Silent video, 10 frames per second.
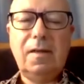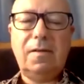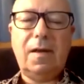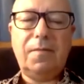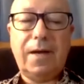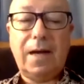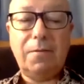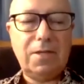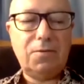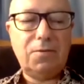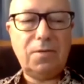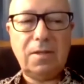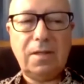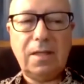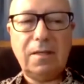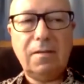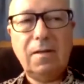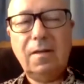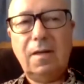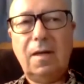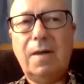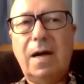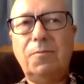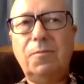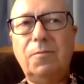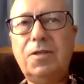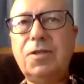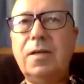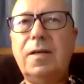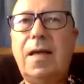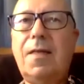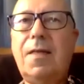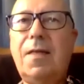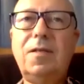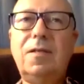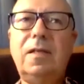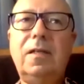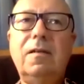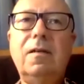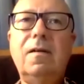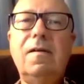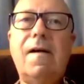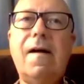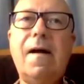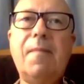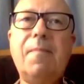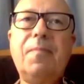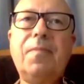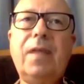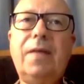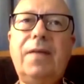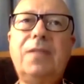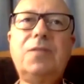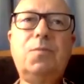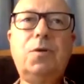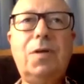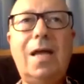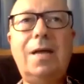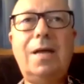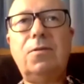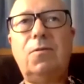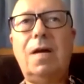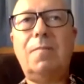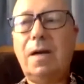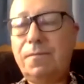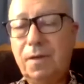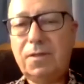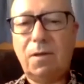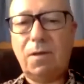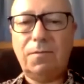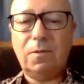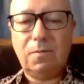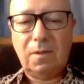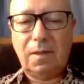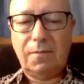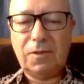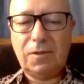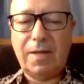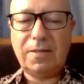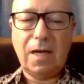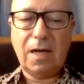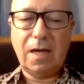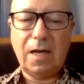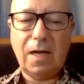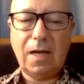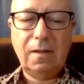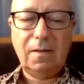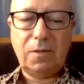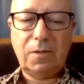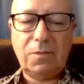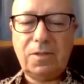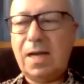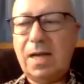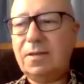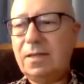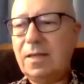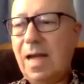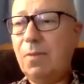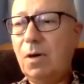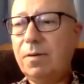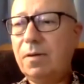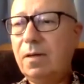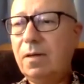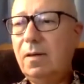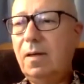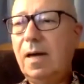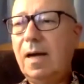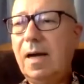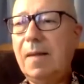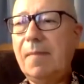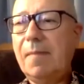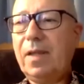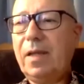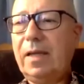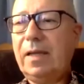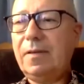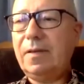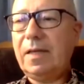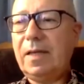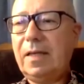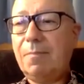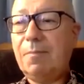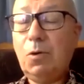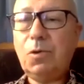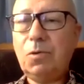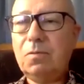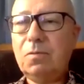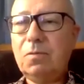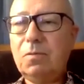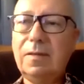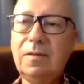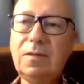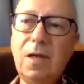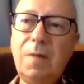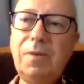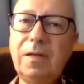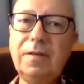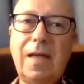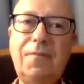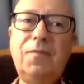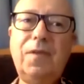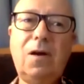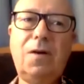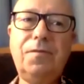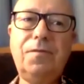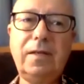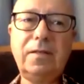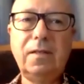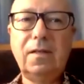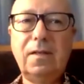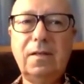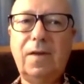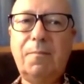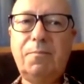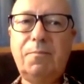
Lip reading: that I was interested in, about religion and ethnicity. And that's what led me to write my first novel, The Spice Garden, which was set in Ambon and Maluku, in the turbulent ethnic conflict that